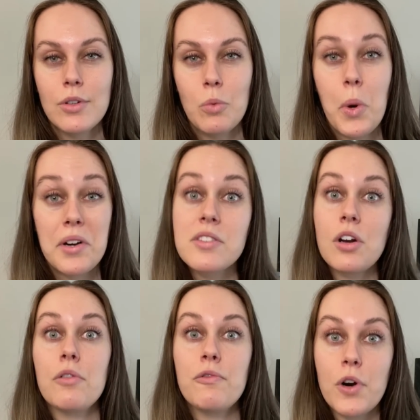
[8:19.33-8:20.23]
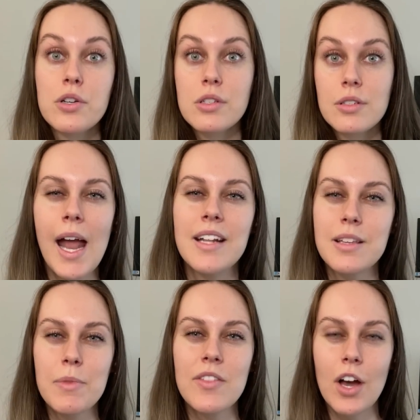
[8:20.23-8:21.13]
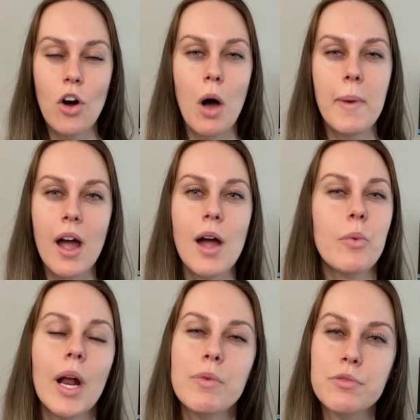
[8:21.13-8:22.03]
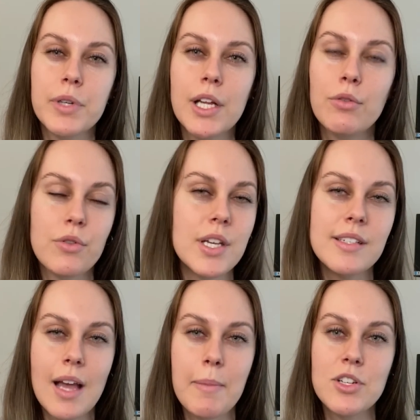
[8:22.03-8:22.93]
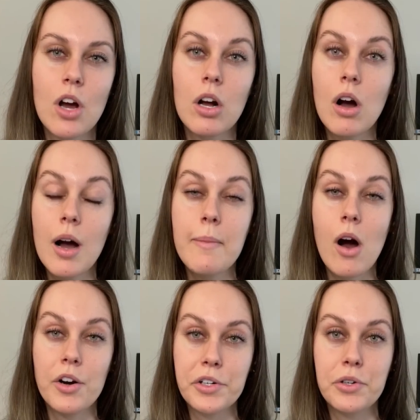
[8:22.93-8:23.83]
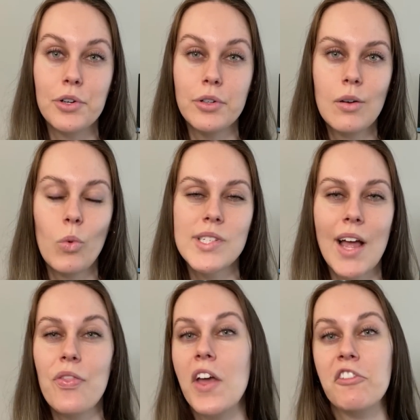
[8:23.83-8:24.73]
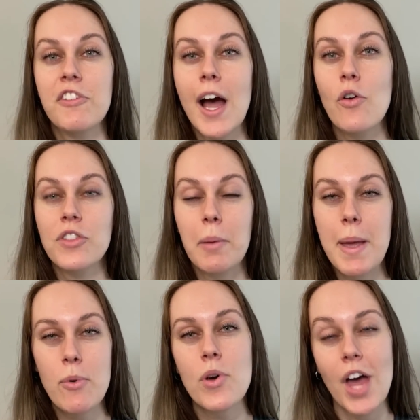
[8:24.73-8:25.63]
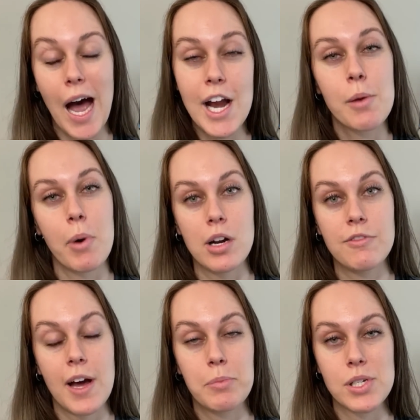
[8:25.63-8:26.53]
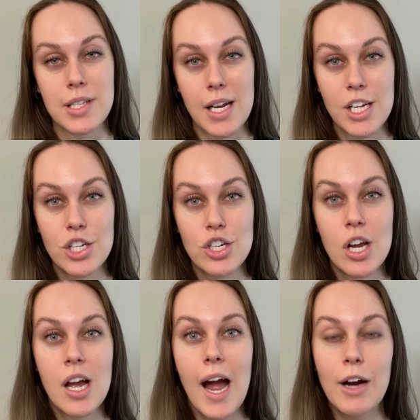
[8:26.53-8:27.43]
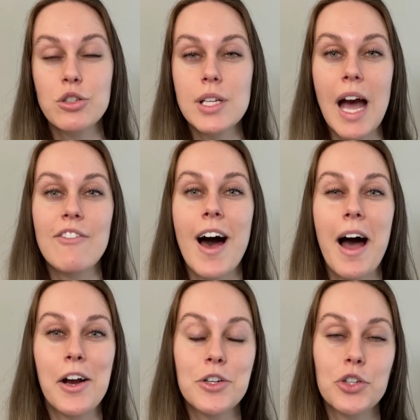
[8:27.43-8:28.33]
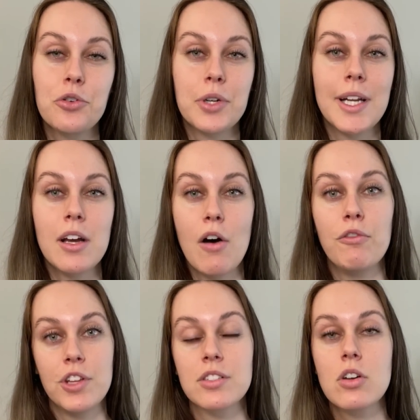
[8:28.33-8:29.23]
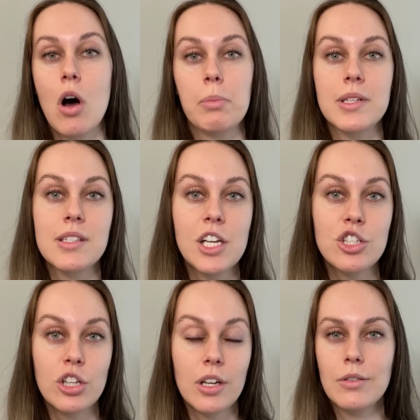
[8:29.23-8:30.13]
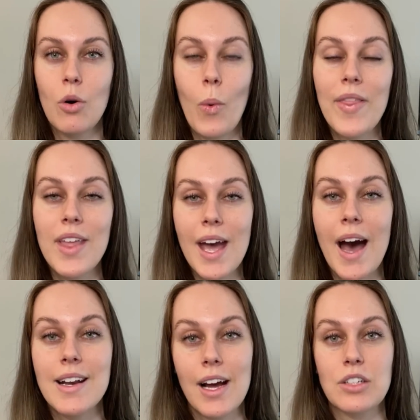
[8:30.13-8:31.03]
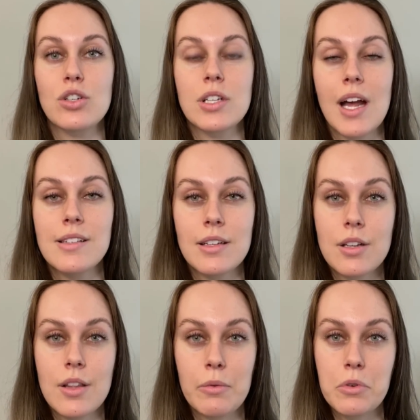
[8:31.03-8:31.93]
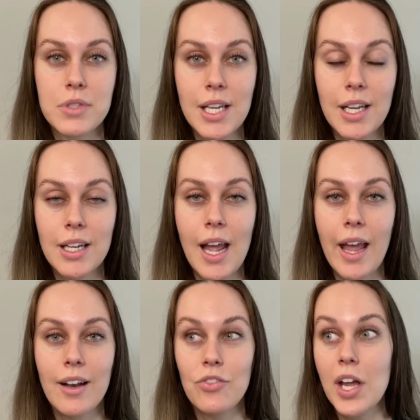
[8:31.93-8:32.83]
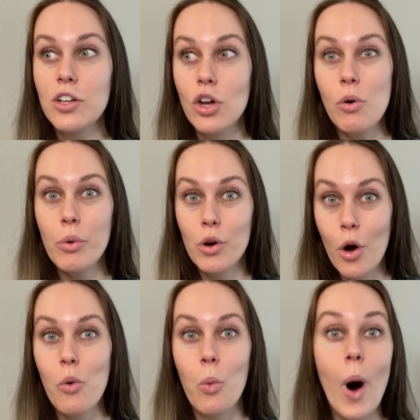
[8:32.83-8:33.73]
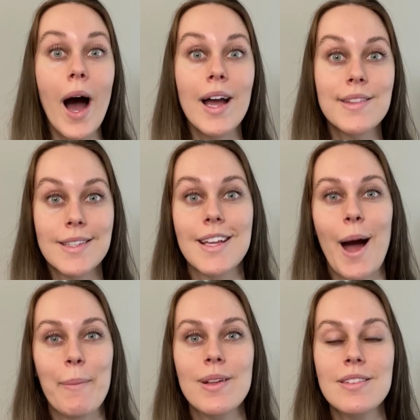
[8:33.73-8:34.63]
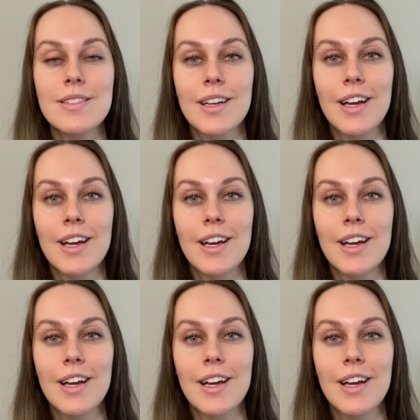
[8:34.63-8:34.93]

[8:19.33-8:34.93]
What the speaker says: where to start first. And something that caught my eye when I was reading through the examine.com article was that they found that people with a higher body fat percentage actually have a higher degree of this compensation when they add exercise into their routine. And they don't know why this happens.